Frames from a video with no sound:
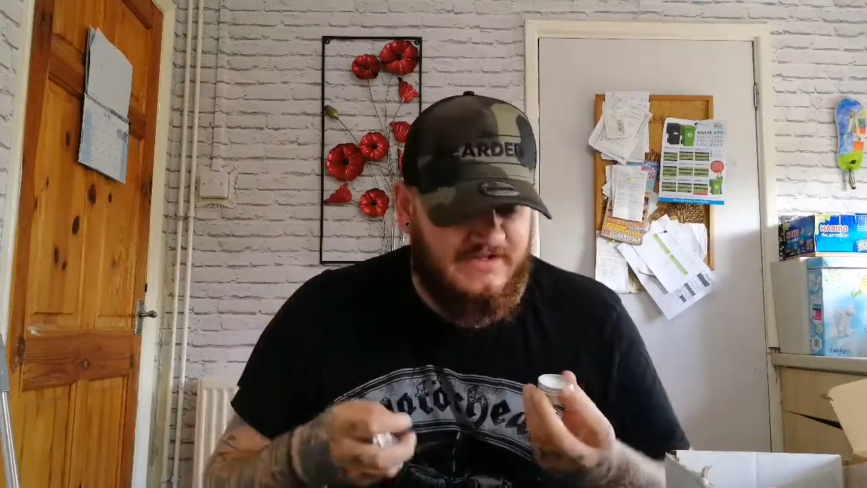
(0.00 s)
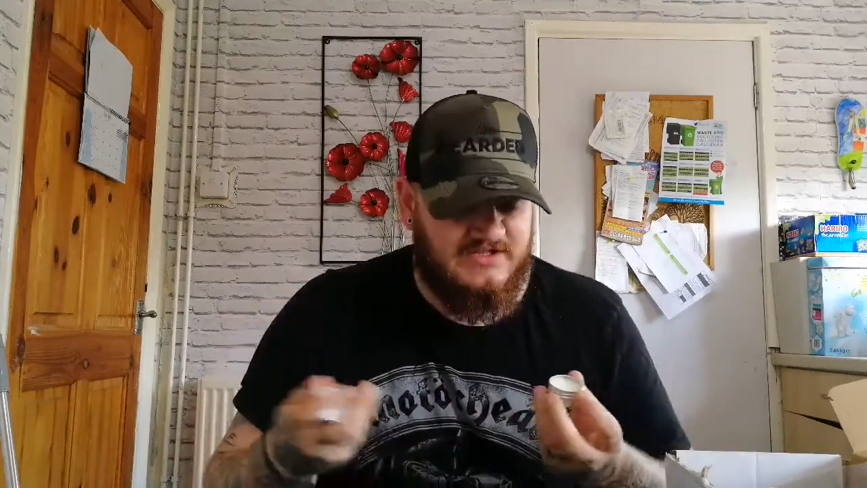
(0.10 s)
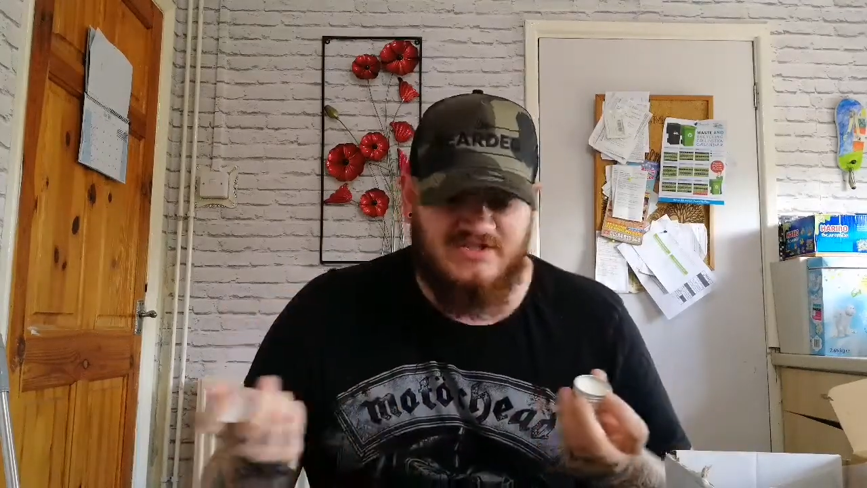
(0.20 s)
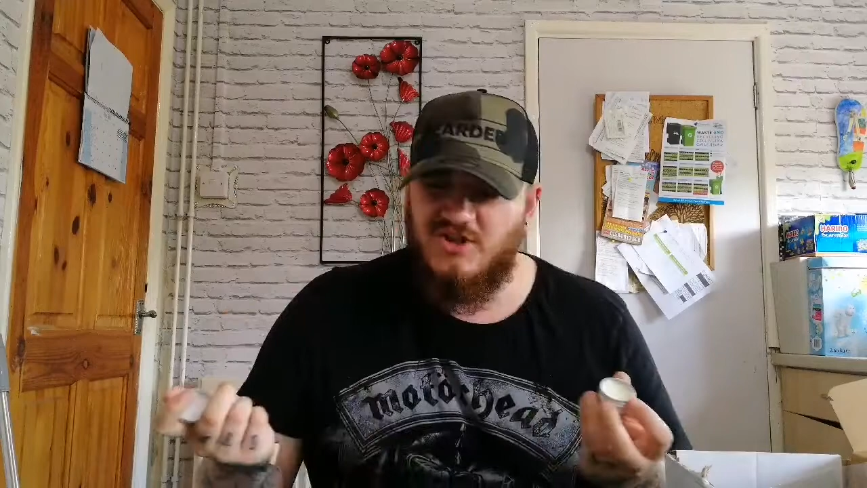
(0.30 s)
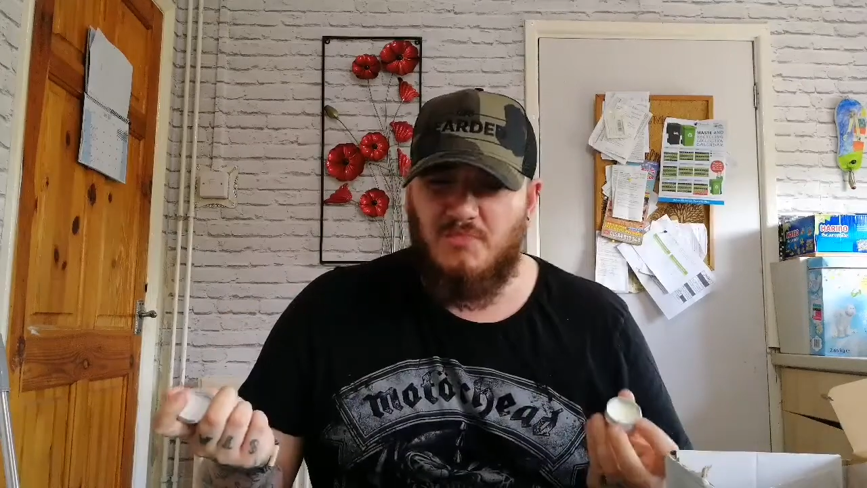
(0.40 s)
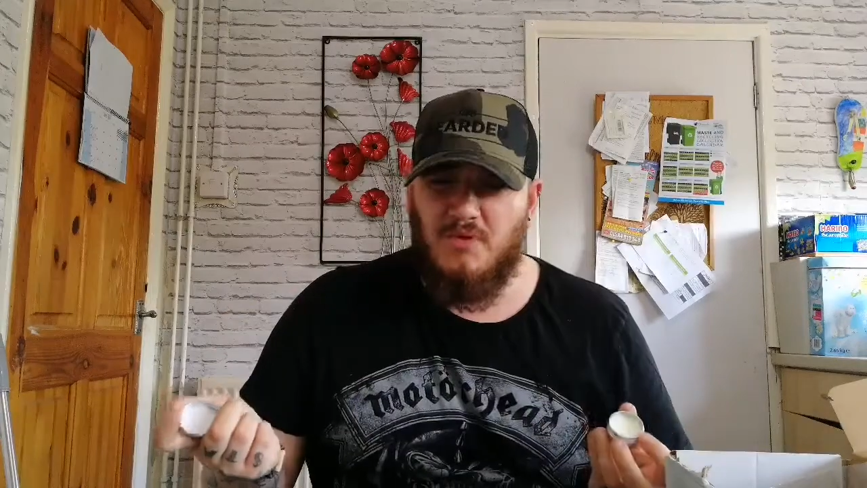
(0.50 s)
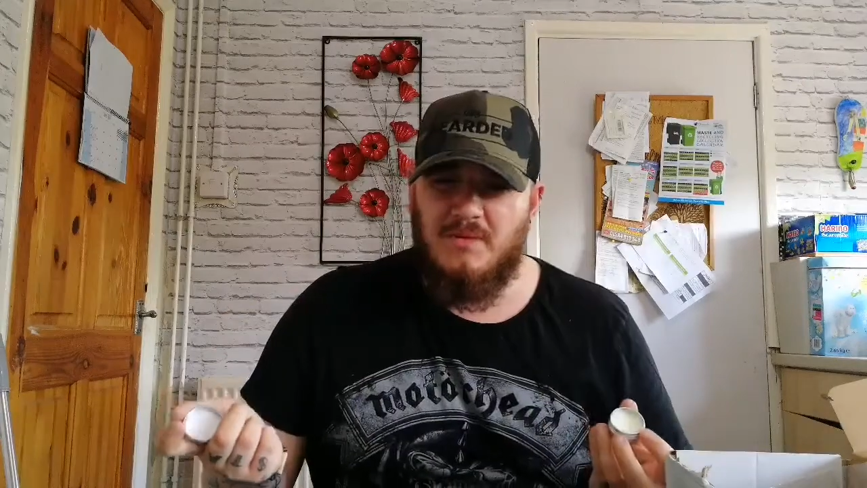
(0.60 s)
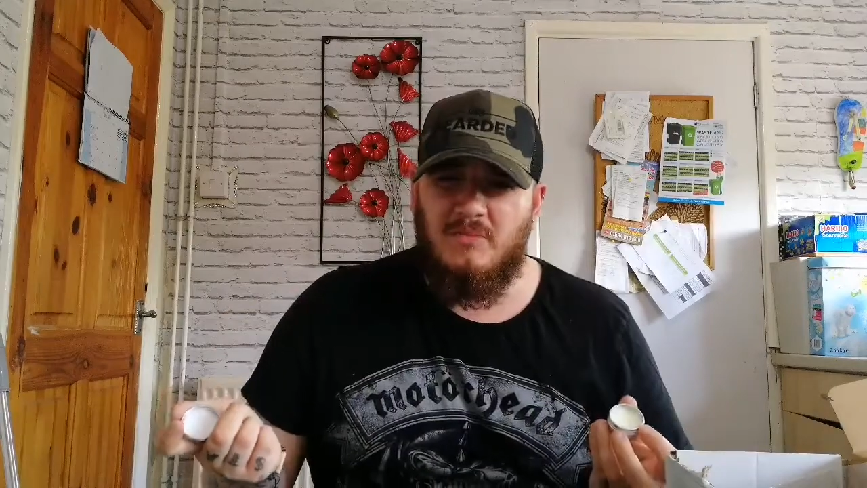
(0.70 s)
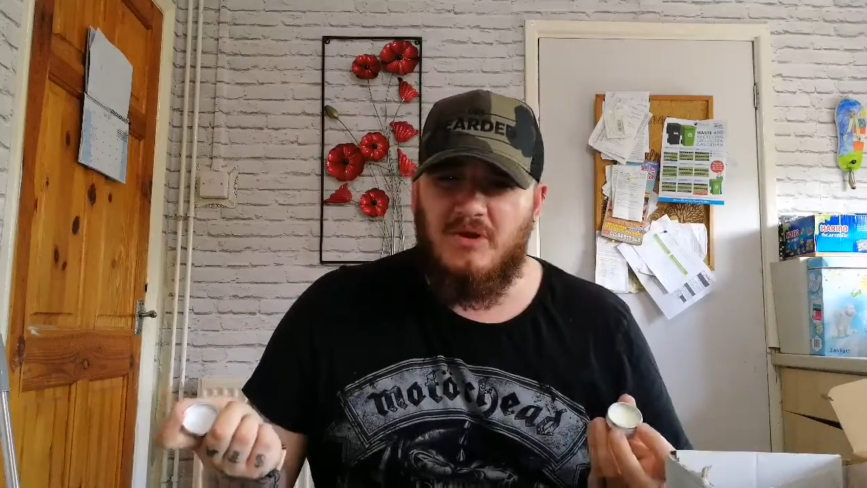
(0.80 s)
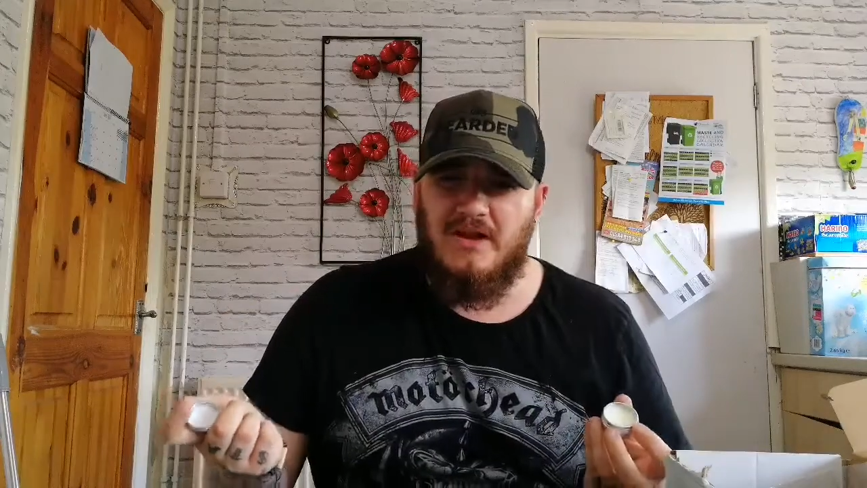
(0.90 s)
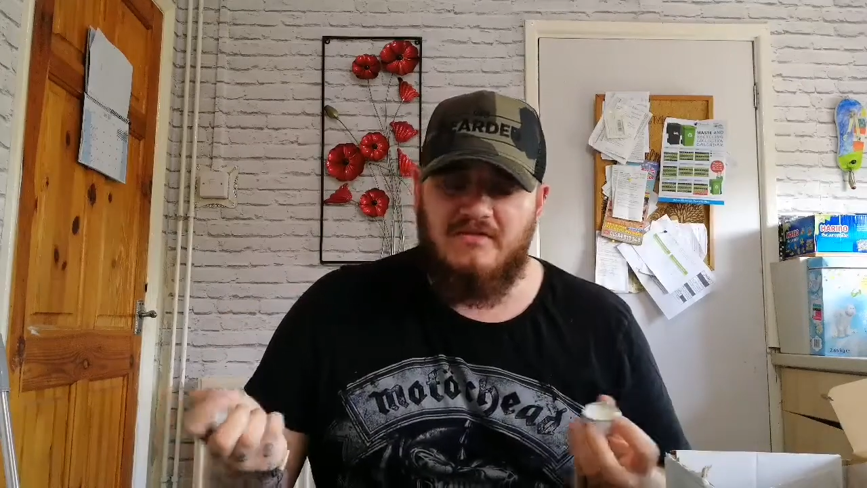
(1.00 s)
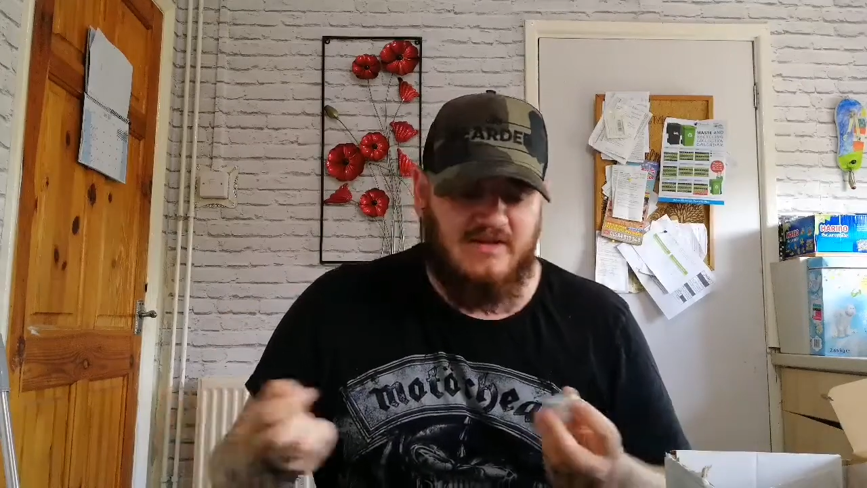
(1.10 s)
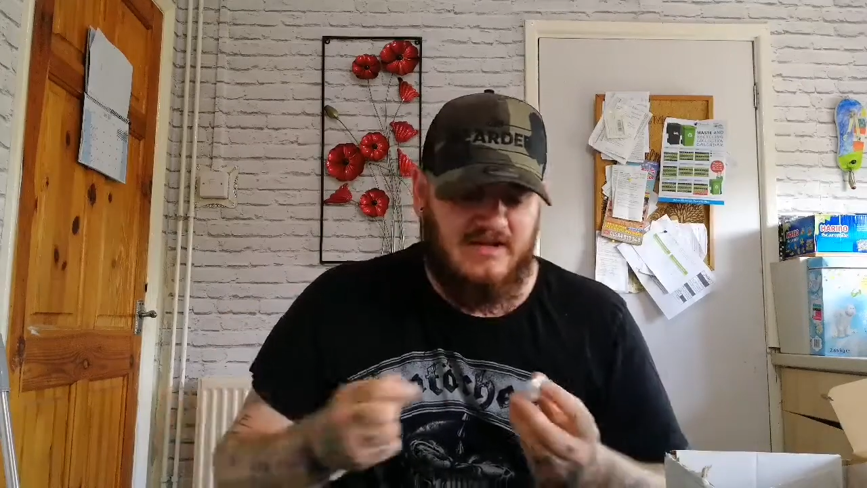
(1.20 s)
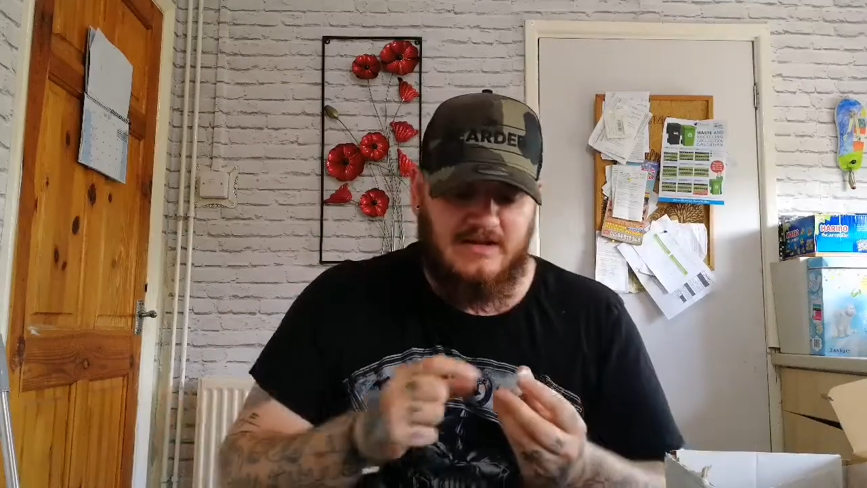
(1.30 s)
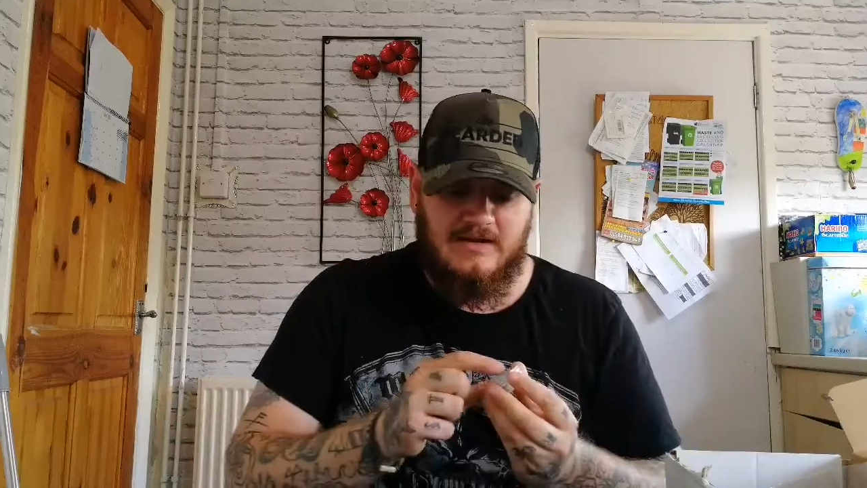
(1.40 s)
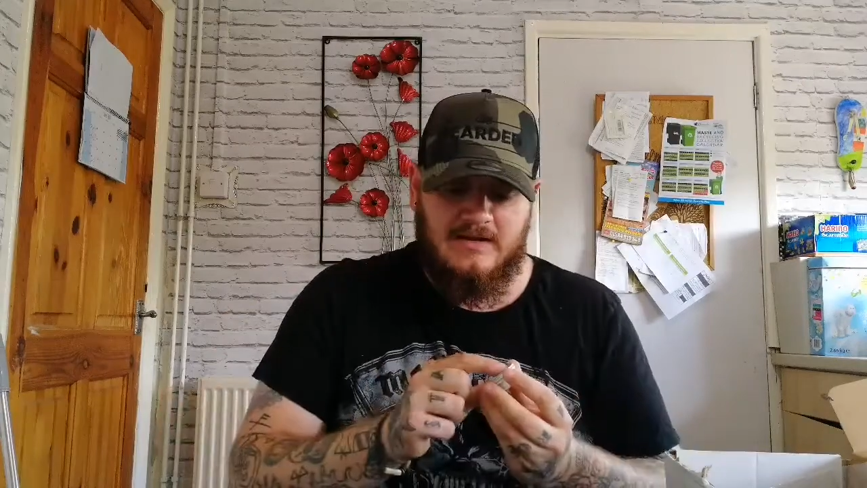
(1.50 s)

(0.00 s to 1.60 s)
so there's no point in putting anything in.